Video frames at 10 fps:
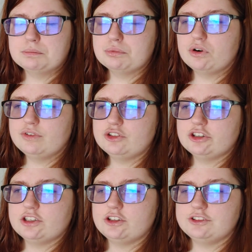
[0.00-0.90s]

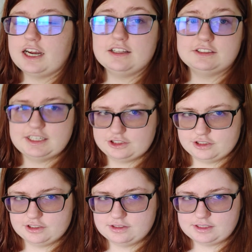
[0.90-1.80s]
proventricular
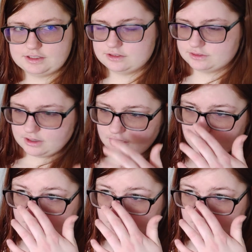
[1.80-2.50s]
dilatation disease,